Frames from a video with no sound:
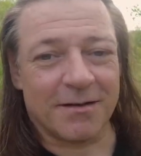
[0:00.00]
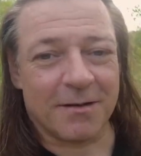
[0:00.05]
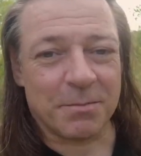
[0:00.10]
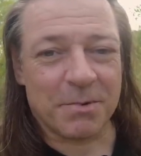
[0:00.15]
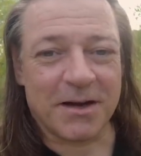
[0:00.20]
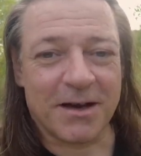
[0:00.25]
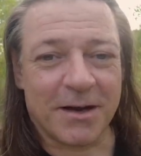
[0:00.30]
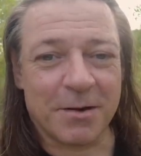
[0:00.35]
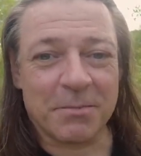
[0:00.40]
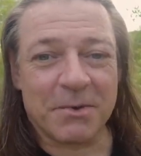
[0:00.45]

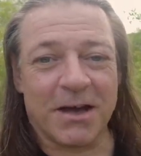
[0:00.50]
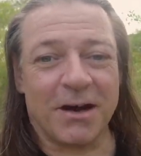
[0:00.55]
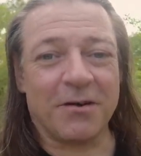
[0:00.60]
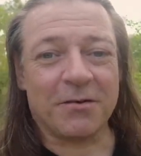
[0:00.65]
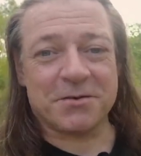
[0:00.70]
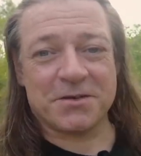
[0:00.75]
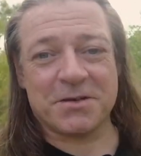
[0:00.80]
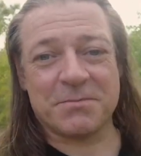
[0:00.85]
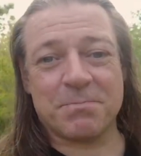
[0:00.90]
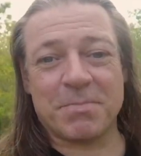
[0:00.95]
became the
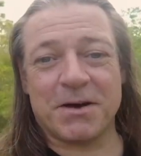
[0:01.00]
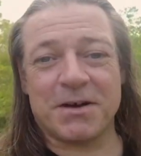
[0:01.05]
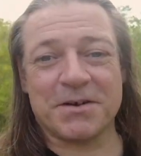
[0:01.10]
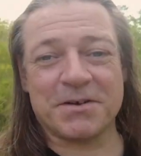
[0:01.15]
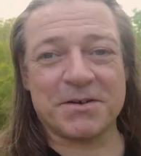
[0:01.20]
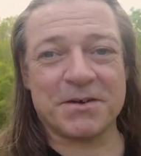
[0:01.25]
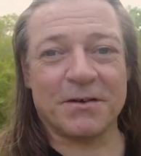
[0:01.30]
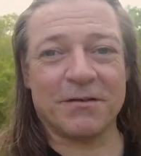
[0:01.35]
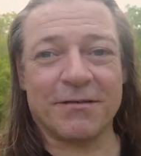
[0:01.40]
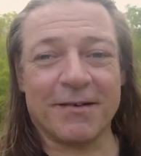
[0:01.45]
hardest
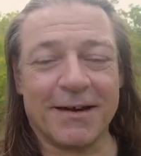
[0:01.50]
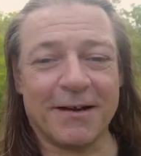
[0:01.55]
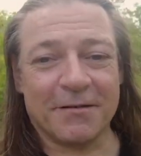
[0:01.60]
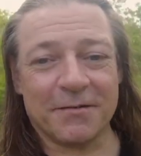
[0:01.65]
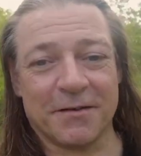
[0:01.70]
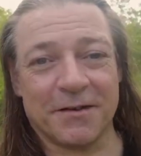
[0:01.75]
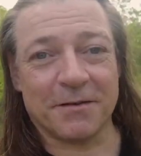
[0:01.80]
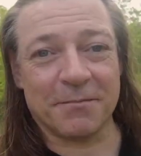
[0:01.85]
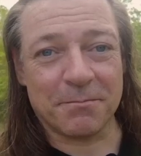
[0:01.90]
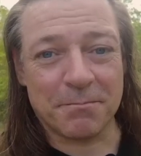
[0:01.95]
person
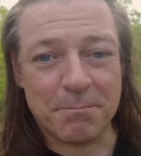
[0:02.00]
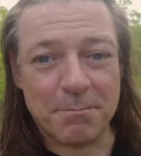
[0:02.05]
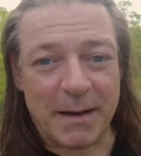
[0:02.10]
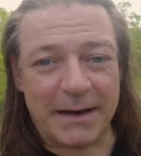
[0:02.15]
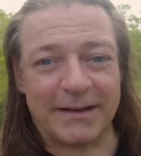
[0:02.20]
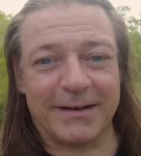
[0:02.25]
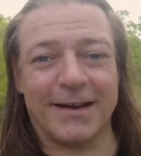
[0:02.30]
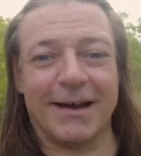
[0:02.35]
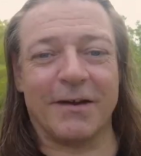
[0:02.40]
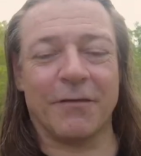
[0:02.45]
around and
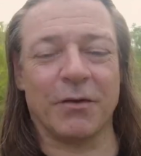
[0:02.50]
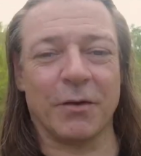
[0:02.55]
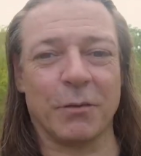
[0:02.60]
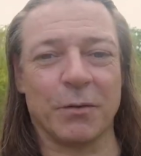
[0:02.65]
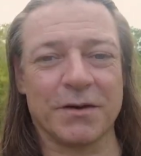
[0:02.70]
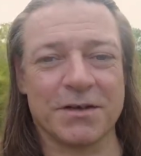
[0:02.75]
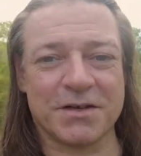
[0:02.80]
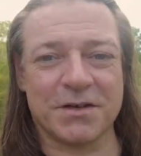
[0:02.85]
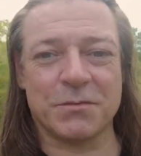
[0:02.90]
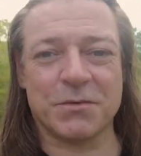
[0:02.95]
bent
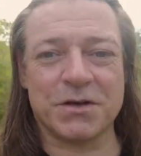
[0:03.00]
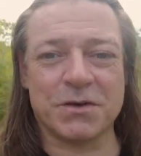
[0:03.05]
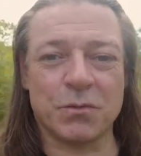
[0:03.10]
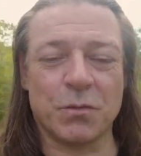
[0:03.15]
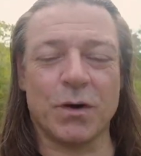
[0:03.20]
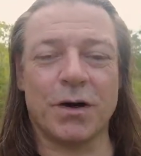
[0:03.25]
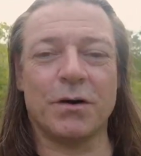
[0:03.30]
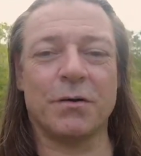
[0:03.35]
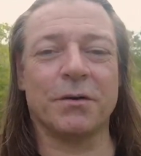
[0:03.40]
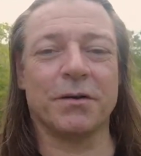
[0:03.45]
everyone to his
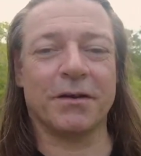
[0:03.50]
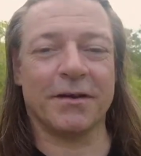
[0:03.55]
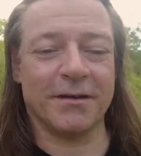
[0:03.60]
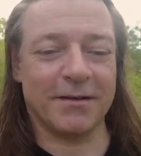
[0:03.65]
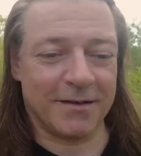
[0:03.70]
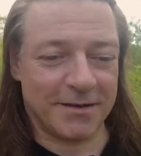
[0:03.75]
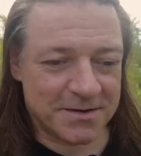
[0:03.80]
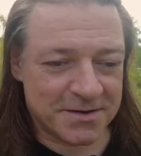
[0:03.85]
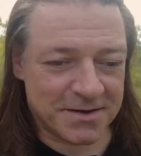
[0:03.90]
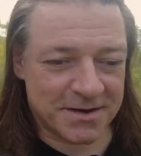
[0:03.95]
will, and
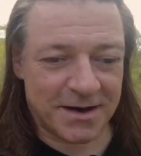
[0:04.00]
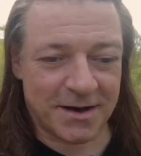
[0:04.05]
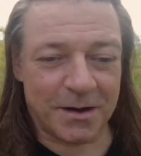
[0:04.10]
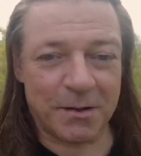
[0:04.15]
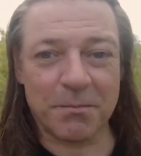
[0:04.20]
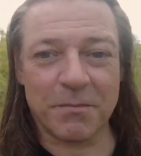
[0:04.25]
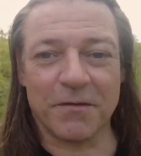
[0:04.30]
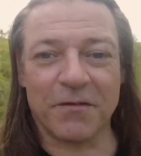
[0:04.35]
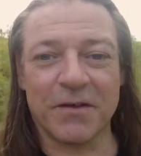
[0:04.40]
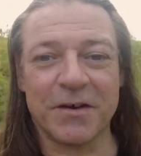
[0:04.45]
then they set
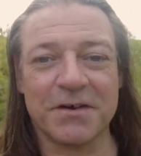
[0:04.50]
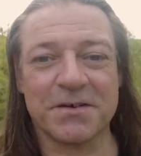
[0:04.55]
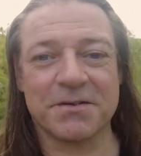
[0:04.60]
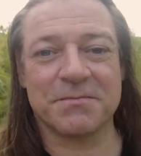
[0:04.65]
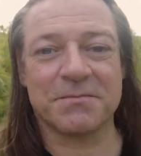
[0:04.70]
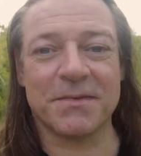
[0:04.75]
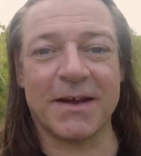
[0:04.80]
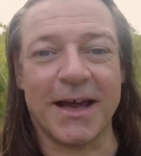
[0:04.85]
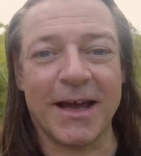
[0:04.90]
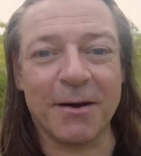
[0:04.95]
up the first
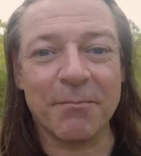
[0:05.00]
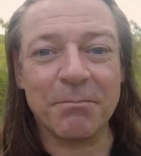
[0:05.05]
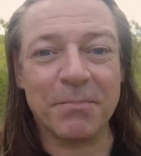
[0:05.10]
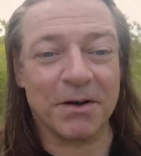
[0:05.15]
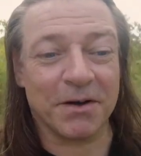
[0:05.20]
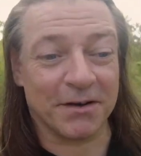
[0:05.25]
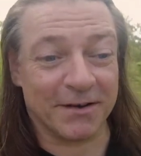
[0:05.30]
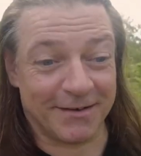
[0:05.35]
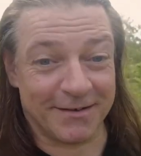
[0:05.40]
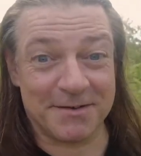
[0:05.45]

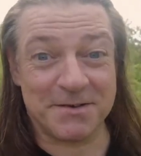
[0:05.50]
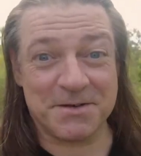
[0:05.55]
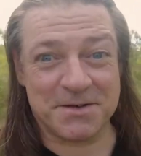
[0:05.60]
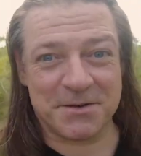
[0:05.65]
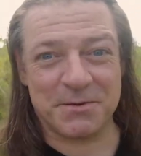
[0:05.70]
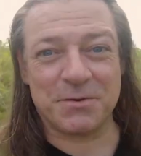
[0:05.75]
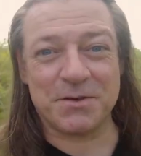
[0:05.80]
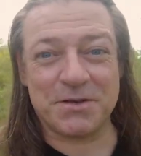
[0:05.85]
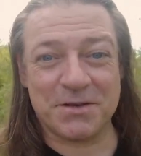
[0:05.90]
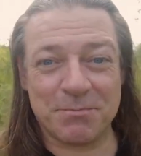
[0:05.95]
empire,
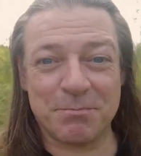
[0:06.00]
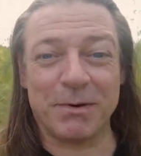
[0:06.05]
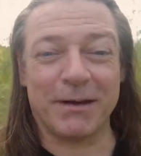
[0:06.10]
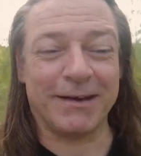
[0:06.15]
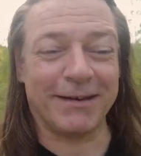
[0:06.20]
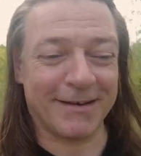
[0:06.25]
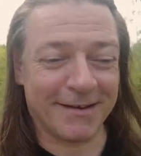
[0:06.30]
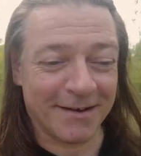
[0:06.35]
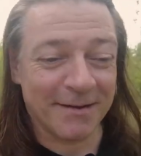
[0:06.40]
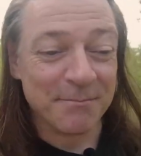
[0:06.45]
so to
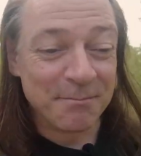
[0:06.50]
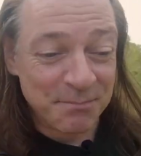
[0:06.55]
speak.